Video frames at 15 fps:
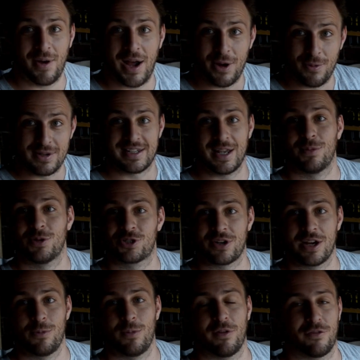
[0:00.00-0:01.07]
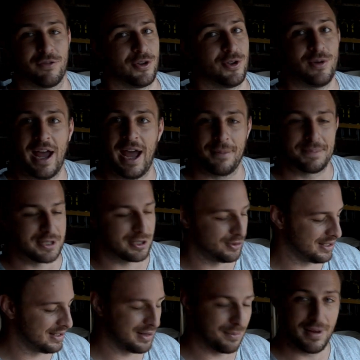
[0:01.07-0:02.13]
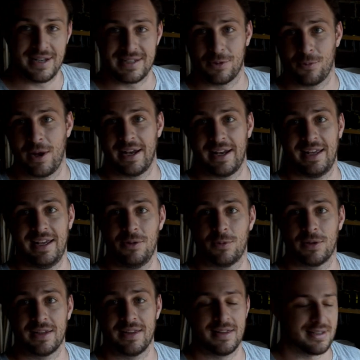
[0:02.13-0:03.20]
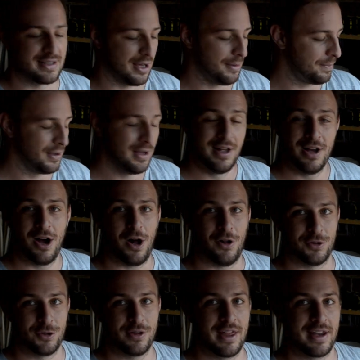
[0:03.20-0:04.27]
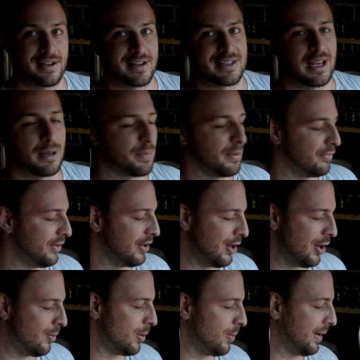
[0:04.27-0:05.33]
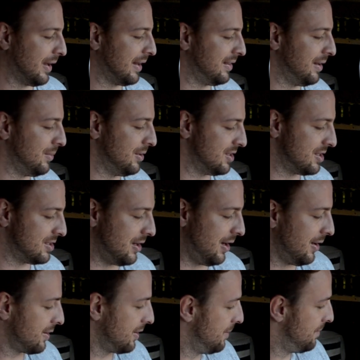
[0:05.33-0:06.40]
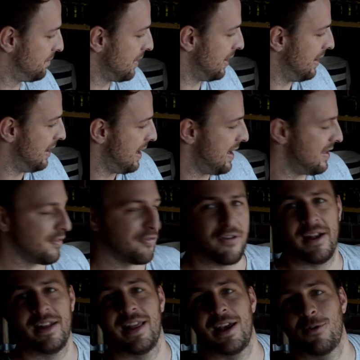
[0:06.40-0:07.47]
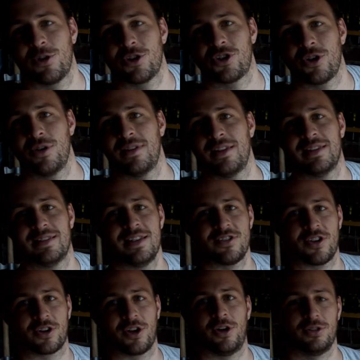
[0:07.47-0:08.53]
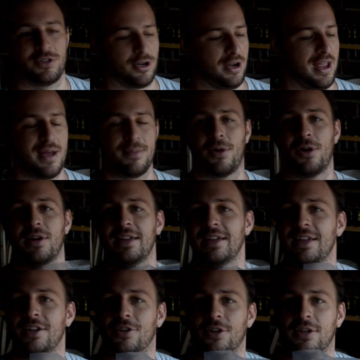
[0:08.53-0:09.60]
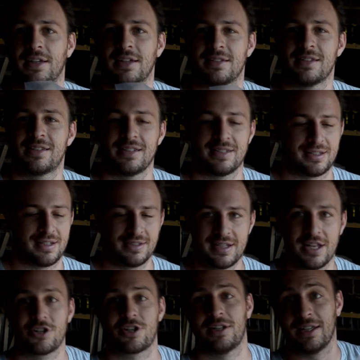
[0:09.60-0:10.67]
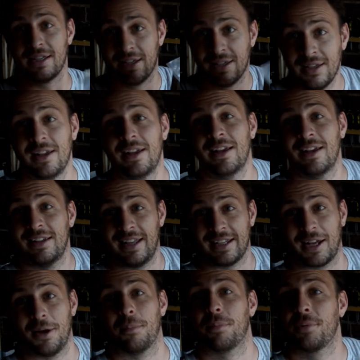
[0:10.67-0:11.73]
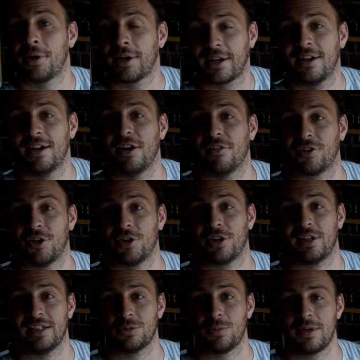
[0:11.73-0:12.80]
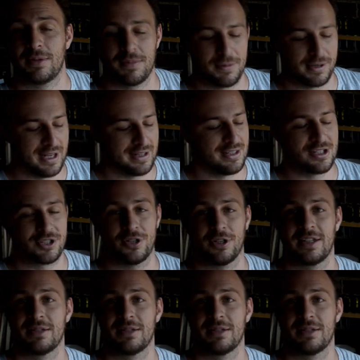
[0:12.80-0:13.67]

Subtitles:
I would demonstrate one for you. Absolutely an amazing way to heat one of these up. I'll do that in a separate video when we get them in stock. And finally, I want to show you these. These are called our MRE cookies. This is essentially like a brick of cookies. We get these cookies